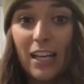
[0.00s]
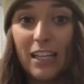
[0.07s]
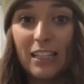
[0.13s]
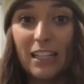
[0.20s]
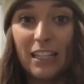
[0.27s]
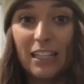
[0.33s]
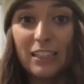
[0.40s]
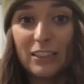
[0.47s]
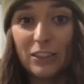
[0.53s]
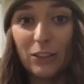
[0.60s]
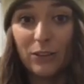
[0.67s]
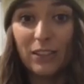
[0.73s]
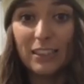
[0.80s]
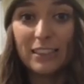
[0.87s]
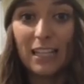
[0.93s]
and then as
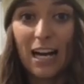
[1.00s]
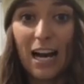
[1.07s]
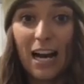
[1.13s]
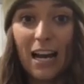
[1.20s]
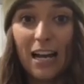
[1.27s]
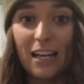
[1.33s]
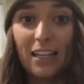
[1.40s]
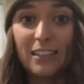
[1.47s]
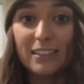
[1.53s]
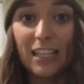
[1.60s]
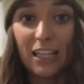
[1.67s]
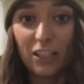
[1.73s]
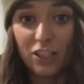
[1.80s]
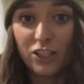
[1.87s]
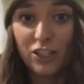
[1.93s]
soon as I
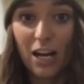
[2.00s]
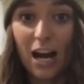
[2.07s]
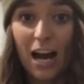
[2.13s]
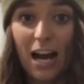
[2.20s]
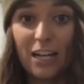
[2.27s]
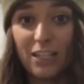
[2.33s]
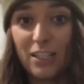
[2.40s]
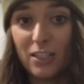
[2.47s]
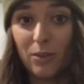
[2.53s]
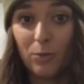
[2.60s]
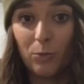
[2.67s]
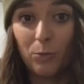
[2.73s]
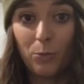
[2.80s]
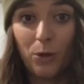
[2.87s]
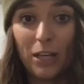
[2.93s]
take a shot, I just
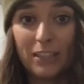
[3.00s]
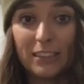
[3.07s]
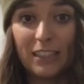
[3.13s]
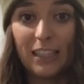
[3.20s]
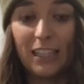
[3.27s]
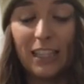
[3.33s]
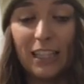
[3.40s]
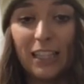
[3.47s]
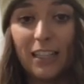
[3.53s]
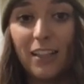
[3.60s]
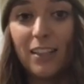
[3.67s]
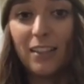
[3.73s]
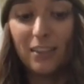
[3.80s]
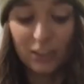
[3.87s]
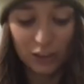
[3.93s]
press the
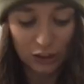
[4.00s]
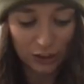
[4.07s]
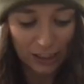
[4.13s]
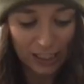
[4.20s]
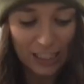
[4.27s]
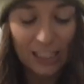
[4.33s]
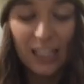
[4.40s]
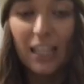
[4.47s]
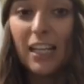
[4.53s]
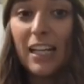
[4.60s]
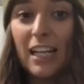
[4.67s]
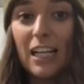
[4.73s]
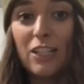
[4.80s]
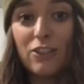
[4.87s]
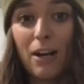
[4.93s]
screen
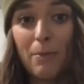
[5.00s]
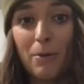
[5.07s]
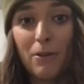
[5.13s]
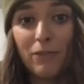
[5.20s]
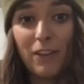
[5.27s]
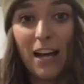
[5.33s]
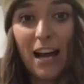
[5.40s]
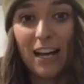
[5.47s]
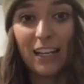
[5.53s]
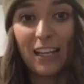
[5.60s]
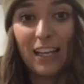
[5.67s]
and drop a flag,